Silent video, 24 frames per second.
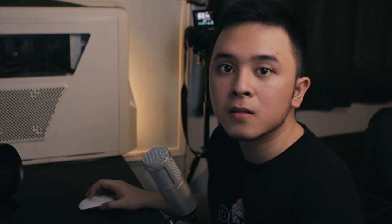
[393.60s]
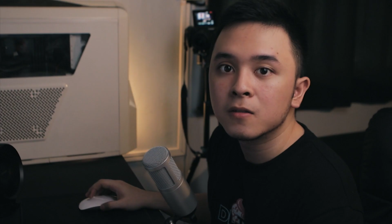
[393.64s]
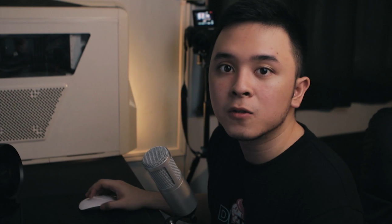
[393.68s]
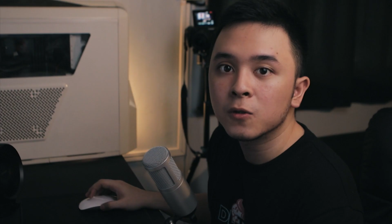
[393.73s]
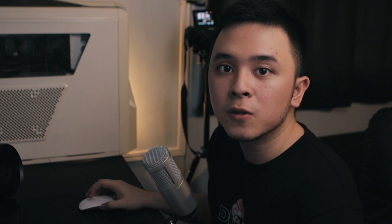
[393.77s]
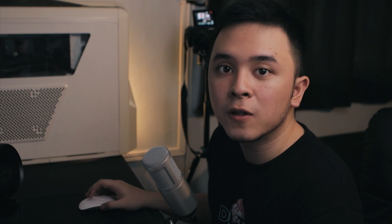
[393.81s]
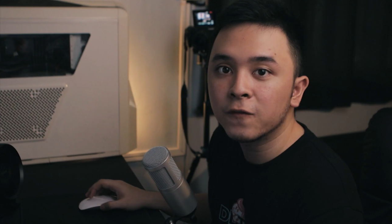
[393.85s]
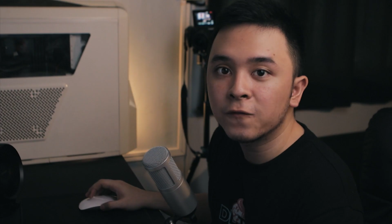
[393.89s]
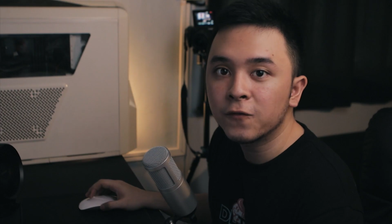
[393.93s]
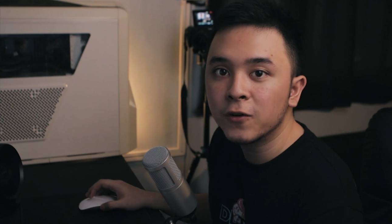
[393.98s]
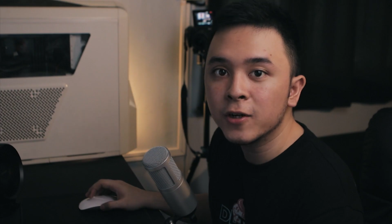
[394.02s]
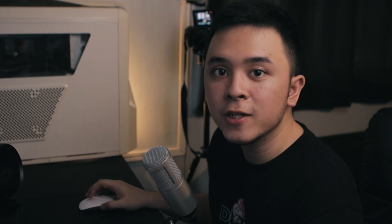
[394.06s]

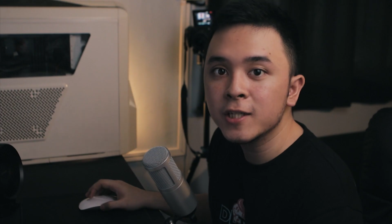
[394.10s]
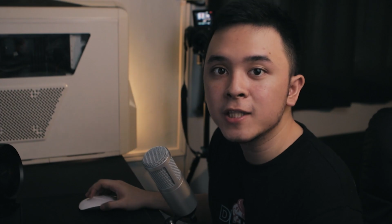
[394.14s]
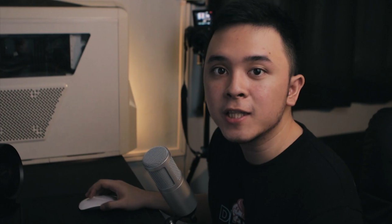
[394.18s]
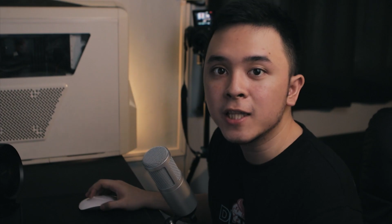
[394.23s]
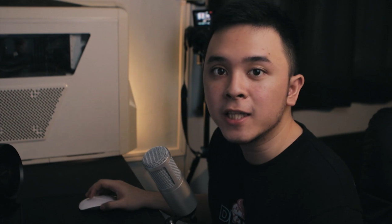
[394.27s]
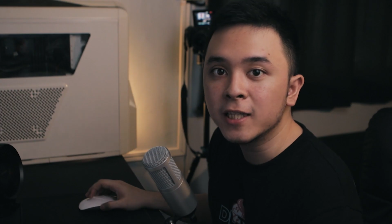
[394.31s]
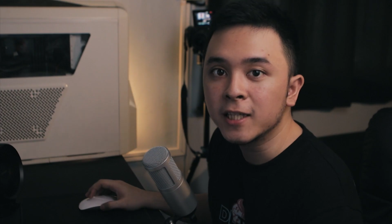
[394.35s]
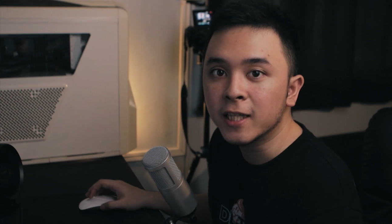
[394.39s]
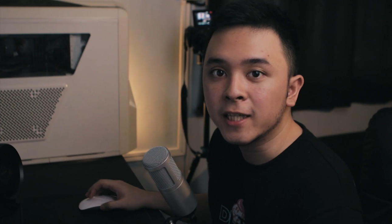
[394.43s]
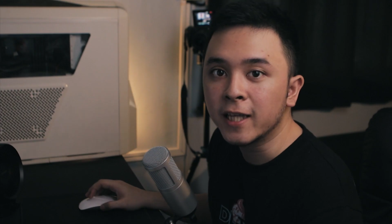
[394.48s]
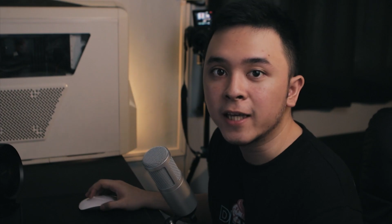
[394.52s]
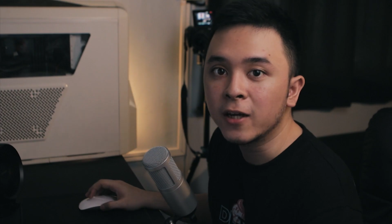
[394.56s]
So the first
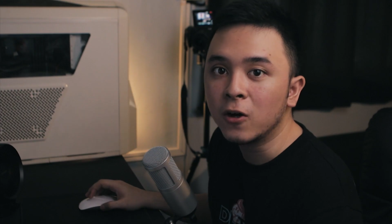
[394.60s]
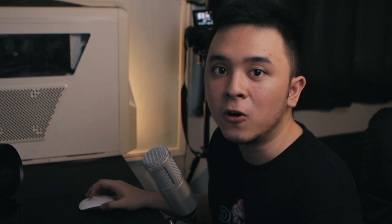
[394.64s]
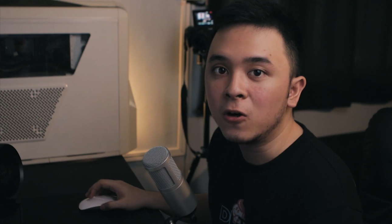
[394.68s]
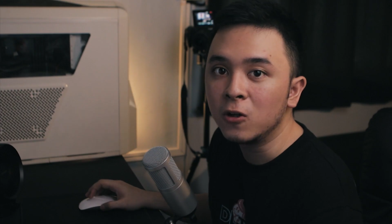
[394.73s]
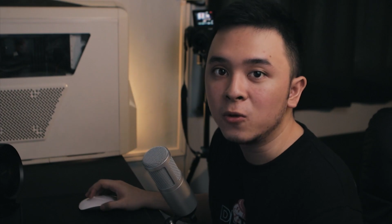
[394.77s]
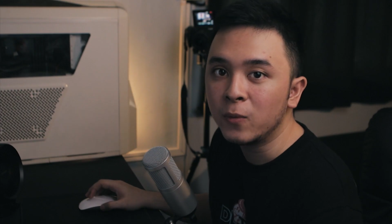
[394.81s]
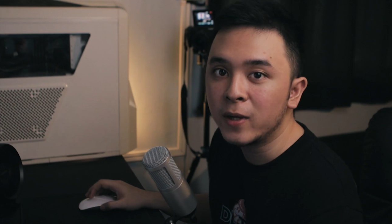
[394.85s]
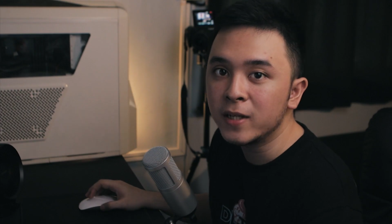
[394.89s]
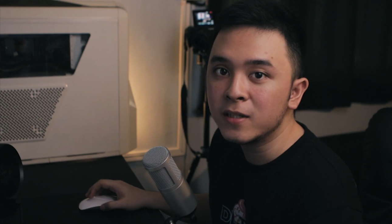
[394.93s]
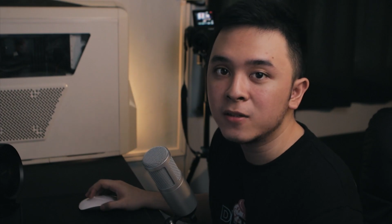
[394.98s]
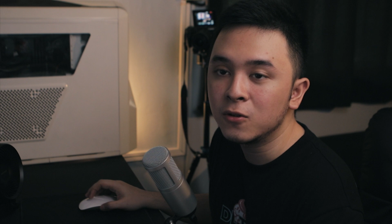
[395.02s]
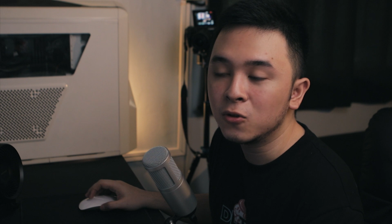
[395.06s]
thing that I
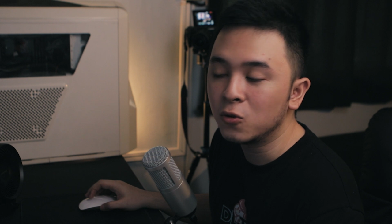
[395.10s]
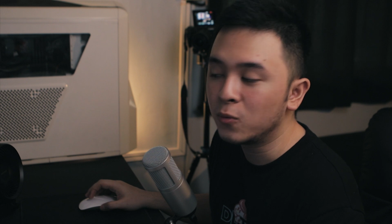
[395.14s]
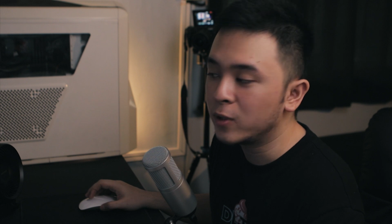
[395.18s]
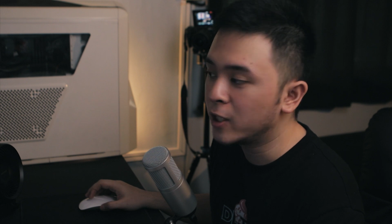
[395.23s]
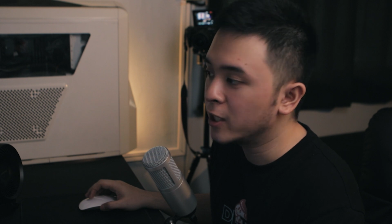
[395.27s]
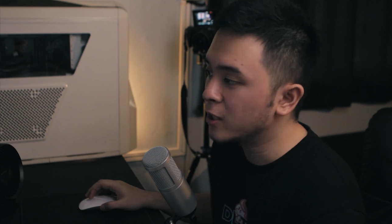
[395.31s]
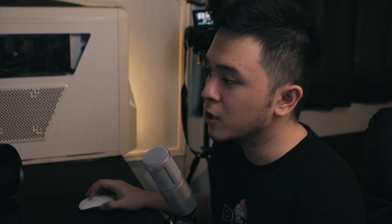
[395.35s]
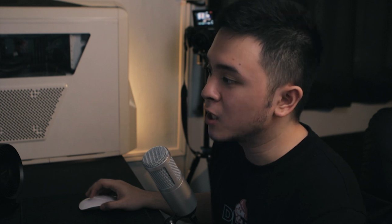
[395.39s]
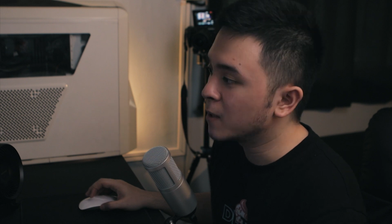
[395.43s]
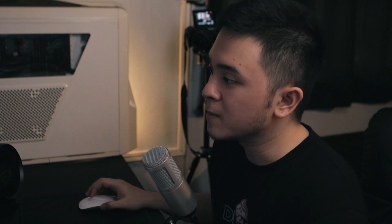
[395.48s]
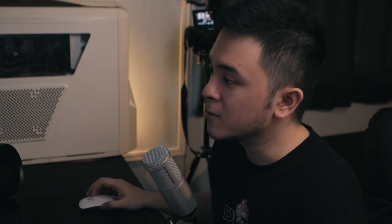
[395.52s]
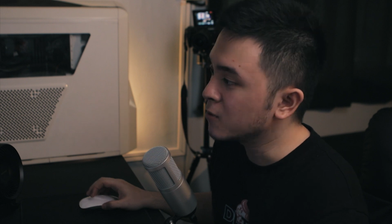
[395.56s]
always do when
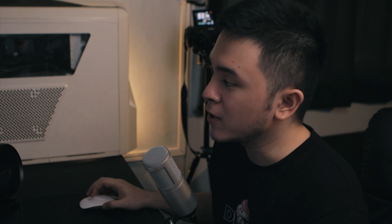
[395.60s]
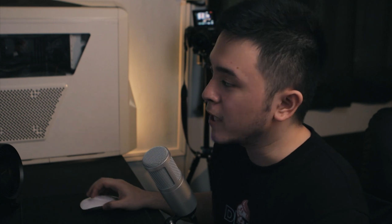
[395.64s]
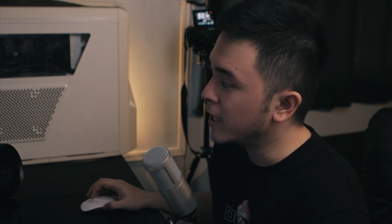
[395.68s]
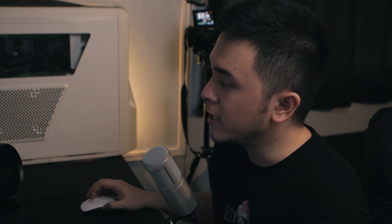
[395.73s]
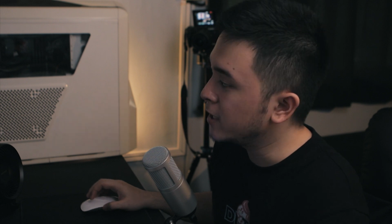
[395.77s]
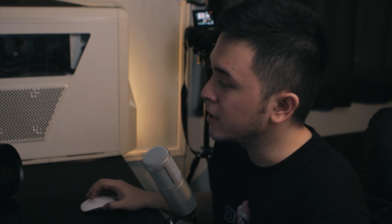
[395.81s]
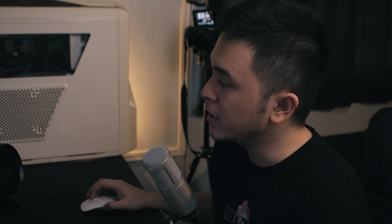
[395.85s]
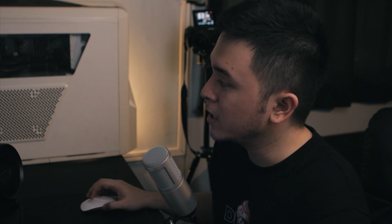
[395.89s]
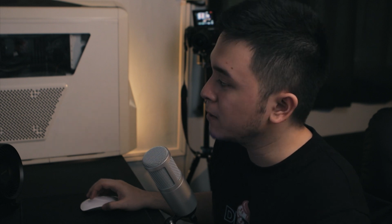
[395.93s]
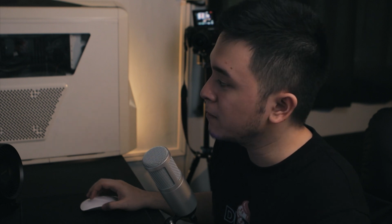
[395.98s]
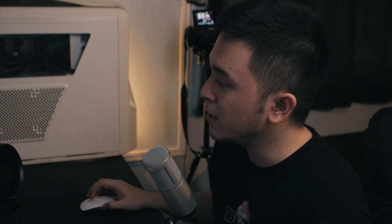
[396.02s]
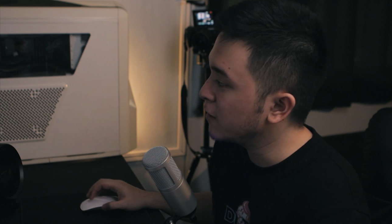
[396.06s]
it comes to
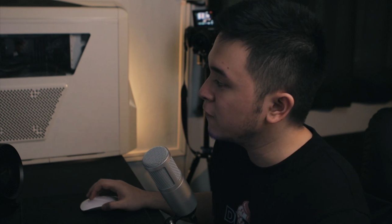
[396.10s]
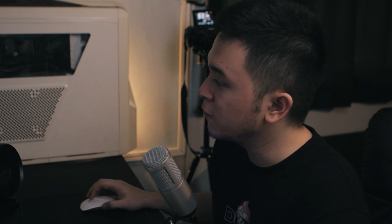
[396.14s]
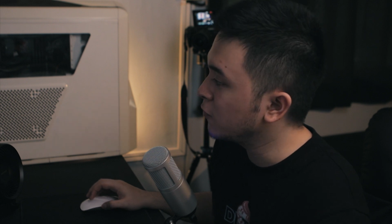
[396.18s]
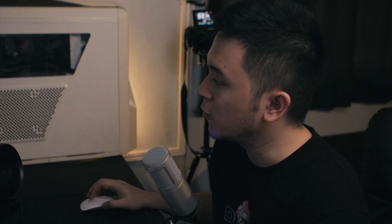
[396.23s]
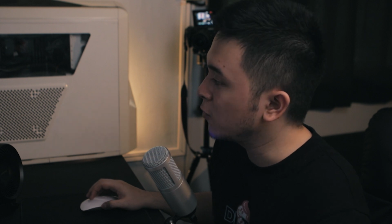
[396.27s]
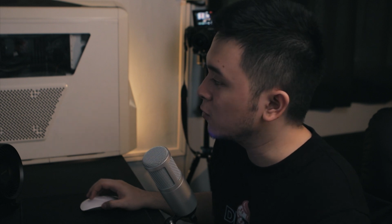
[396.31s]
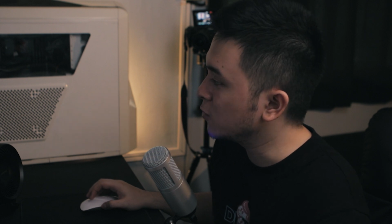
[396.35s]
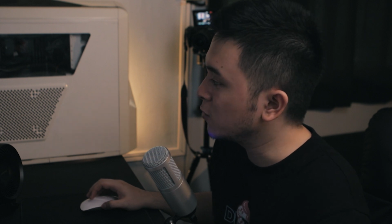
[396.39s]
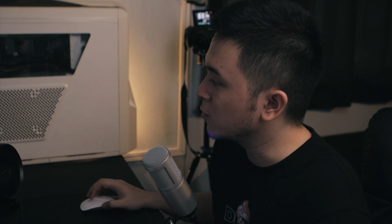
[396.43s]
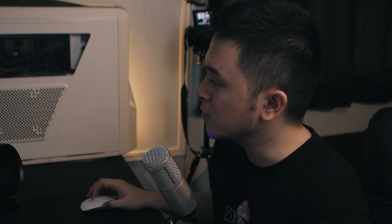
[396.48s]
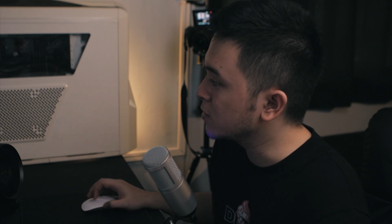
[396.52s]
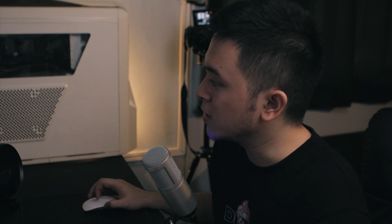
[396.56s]
editing my
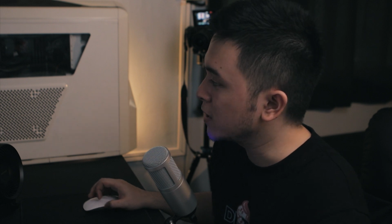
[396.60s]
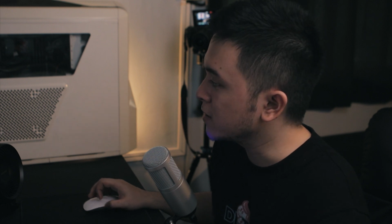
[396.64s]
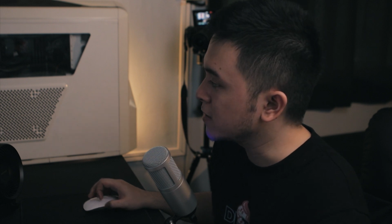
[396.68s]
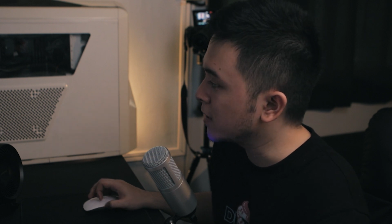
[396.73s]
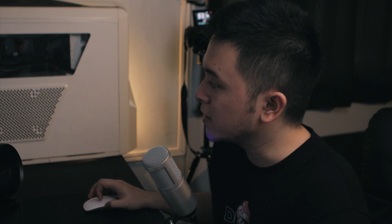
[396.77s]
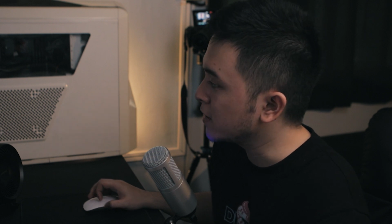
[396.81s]
photos is